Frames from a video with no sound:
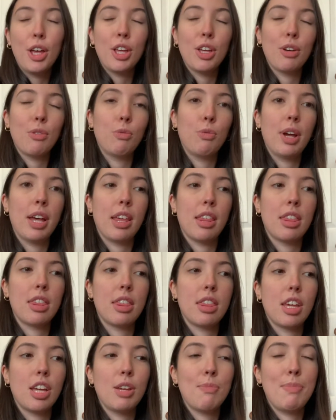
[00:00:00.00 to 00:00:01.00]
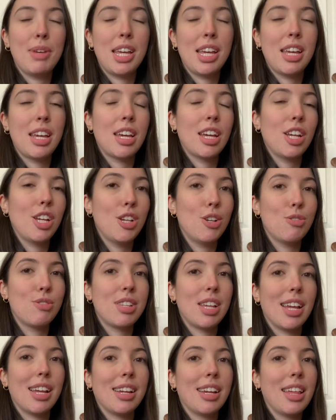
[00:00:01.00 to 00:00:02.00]
with me
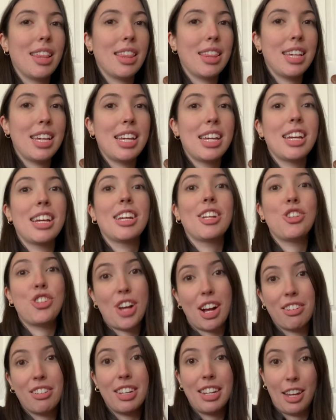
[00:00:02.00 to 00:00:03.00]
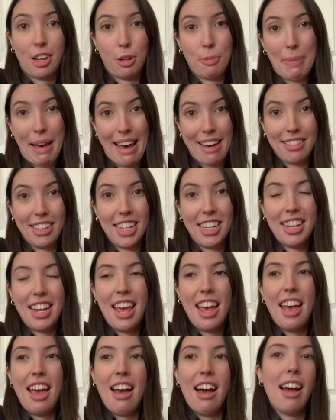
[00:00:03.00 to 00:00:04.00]
using the Jaclyn Hill palette.
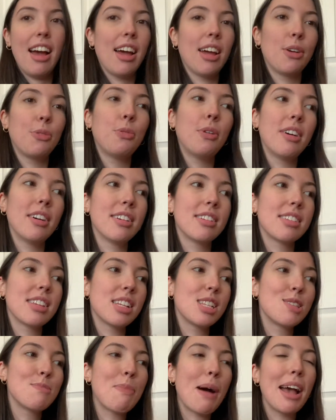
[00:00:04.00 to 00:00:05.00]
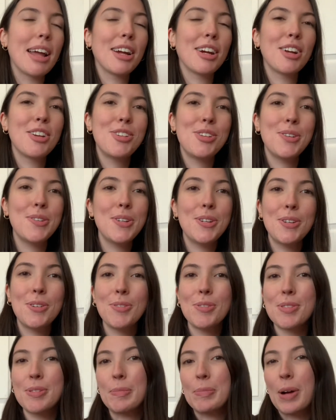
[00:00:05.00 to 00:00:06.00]
I was inspired to
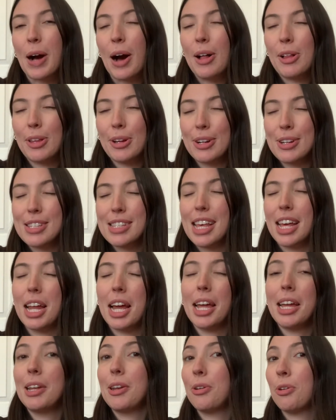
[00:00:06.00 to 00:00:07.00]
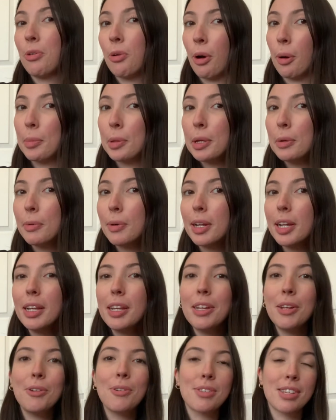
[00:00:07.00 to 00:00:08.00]
use some colors that I normally wouldn't
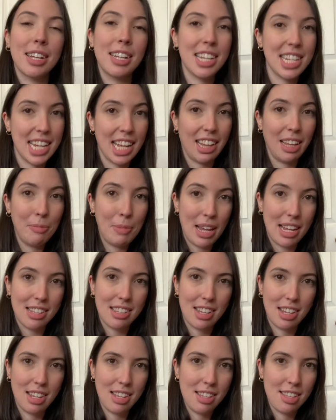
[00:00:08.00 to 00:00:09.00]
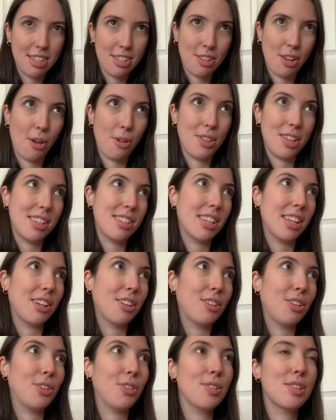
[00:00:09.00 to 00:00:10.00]
use on a daily basis, so this
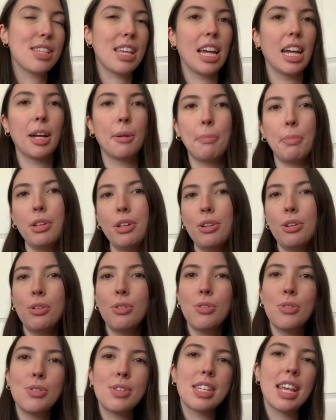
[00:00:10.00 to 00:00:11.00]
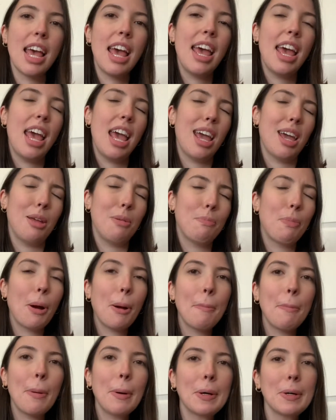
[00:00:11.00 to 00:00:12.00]
includes like blues and
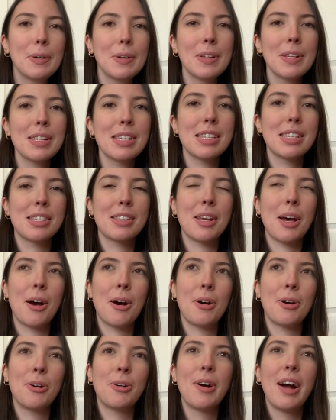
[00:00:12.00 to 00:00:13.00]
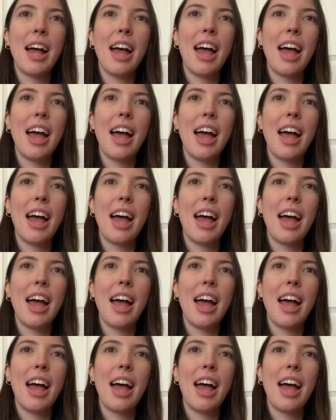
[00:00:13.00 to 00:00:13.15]
purples, so